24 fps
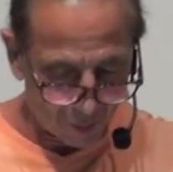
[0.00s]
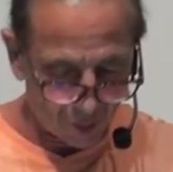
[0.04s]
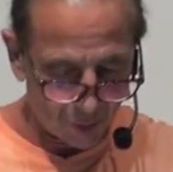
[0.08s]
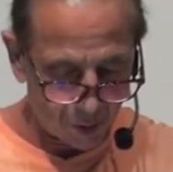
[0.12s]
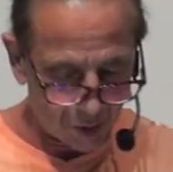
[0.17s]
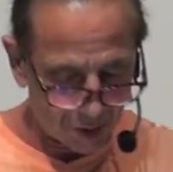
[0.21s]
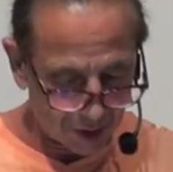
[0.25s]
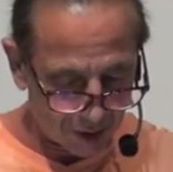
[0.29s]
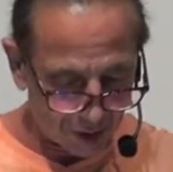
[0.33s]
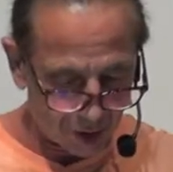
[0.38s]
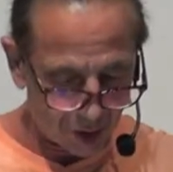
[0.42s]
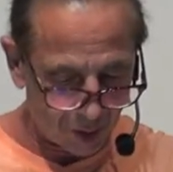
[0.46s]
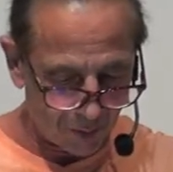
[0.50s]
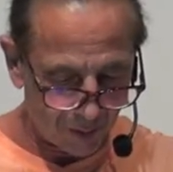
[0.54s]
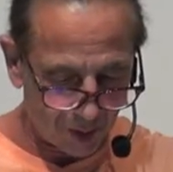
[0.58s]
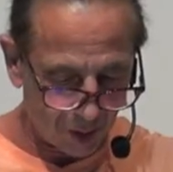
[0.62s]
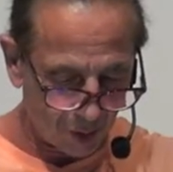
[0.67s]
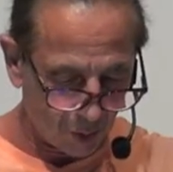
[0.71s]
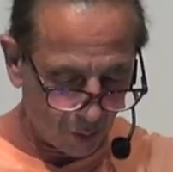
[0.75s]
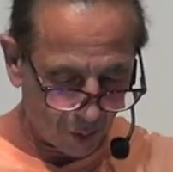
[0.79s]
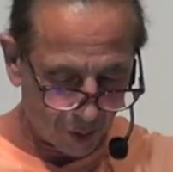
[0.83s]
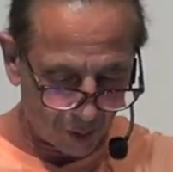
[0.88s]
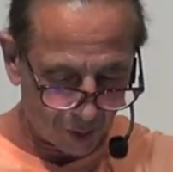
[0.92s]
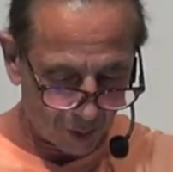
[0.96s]
who says to me,
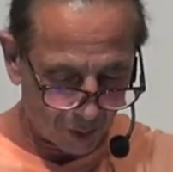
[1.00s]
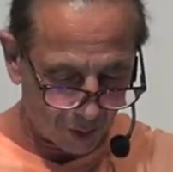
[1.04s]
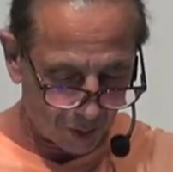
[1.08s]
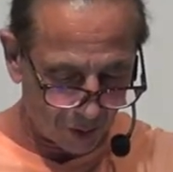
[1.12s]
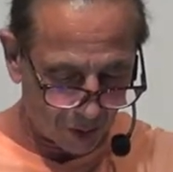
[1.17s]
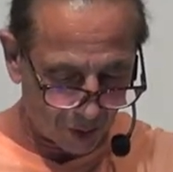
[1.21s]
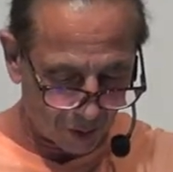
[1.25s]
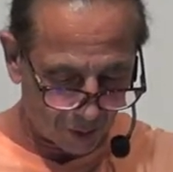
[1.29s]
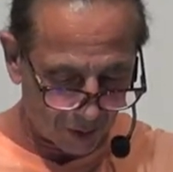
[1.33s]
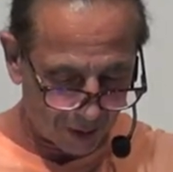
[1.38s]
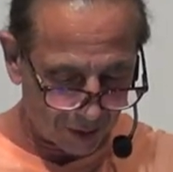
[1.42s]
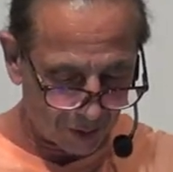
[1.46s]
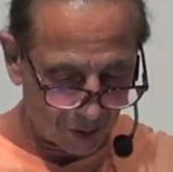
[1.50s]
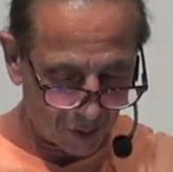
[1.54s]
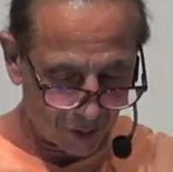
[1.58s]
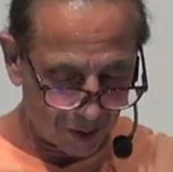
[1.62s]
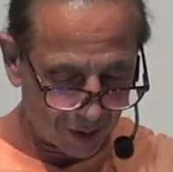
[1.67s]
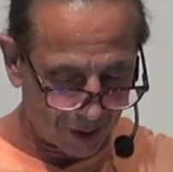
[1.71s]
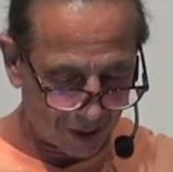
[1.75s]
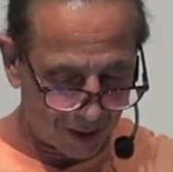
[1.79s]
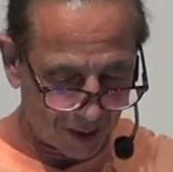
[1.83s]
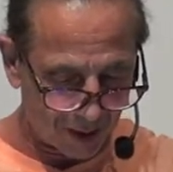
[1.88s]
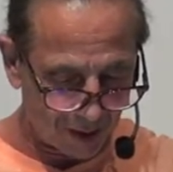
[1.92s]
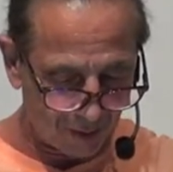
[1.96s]
Lord, Lord, shall enter the
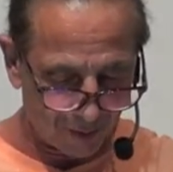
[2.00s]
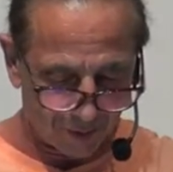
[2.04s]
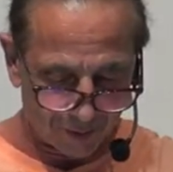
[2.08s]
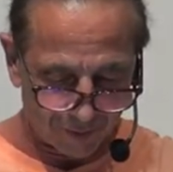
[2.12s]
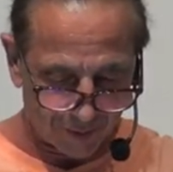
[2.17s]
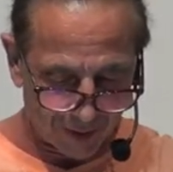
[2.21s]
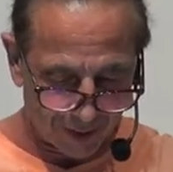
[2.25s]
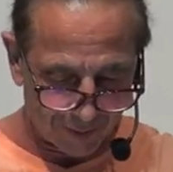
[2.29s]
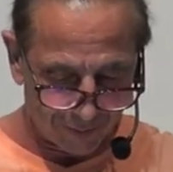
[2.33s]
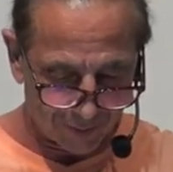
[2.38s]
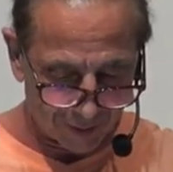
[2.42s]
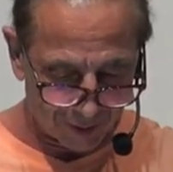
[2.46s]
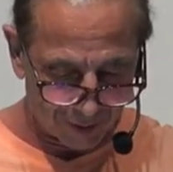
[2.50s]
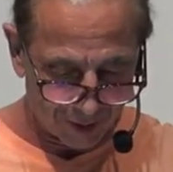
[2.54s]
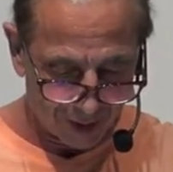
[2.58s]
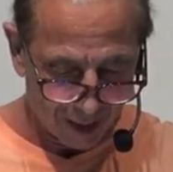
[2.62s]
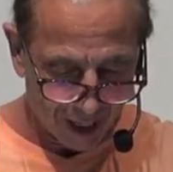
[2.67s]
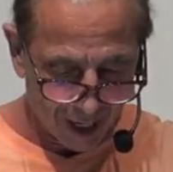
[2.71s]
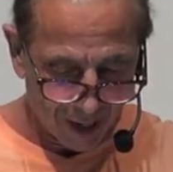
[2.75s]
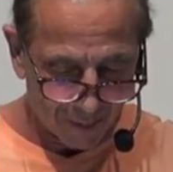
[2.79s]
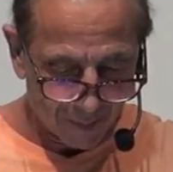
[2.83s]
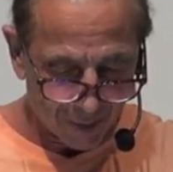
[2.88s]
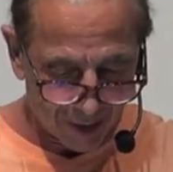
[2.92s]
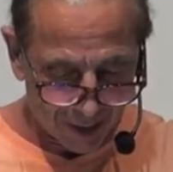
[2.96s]
kingdom of heaven,
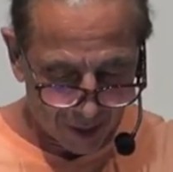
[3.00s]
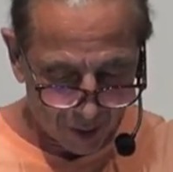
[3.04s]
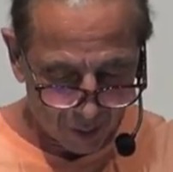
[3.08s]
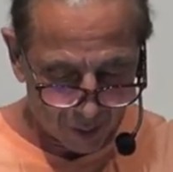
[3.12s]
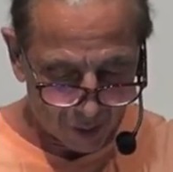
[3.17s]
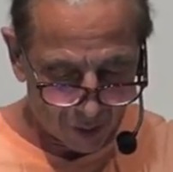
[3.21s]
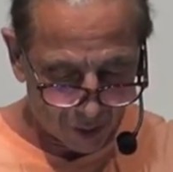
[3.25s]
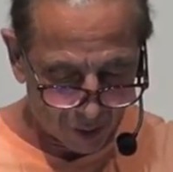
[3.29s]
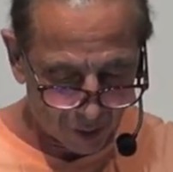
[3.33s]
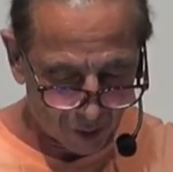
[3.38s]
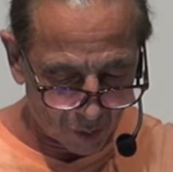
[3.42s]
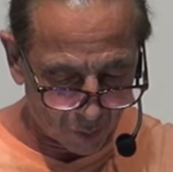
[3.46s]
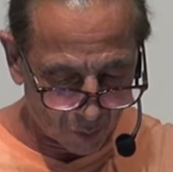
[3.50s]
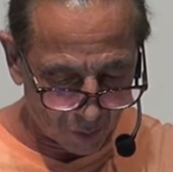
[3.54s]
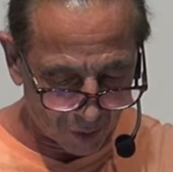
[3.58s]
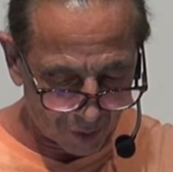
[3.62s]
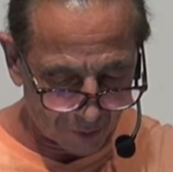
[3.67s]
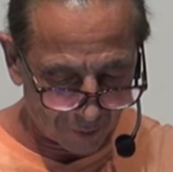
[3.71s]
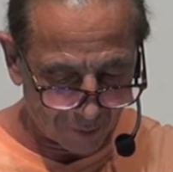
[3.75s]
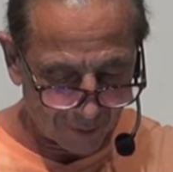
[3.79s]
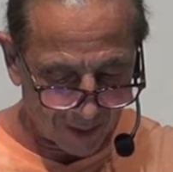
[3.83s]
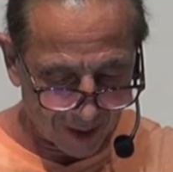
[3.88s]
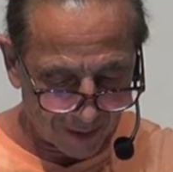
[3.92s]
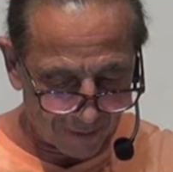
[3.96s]
but he who does the will
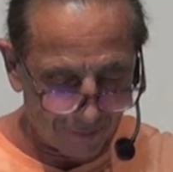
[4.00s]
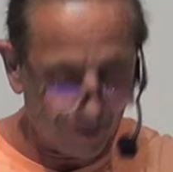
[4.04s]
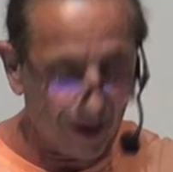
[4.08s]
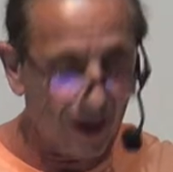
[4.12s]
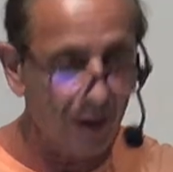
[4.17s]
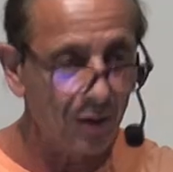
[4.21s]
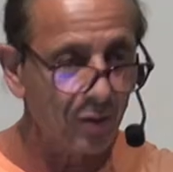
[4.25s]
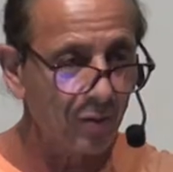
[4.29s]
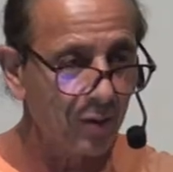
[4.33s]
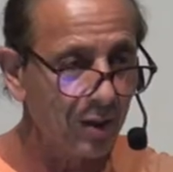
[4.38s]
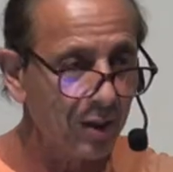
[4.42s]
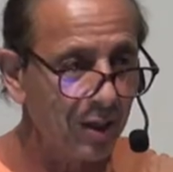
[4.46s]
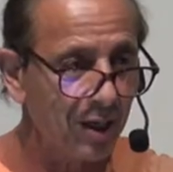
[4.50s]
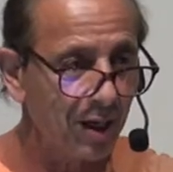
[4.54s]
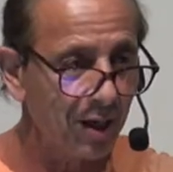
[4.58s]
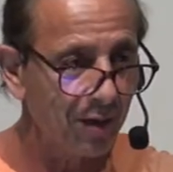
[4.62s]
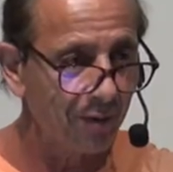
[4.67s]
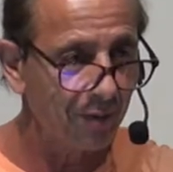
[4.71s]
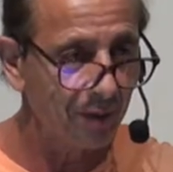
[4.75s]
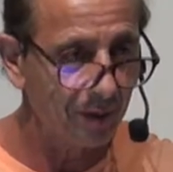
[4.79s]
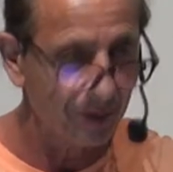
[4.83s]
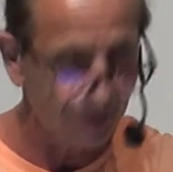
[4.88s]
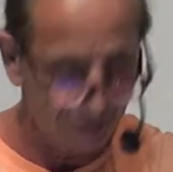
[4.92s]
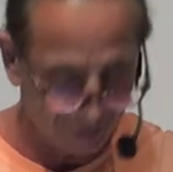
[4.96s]
of my Father in
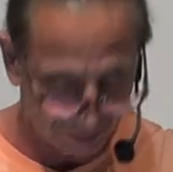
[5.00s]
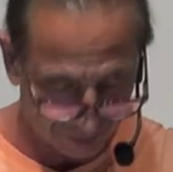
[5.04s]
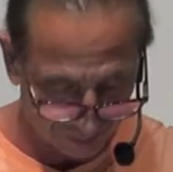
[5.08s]
heaven.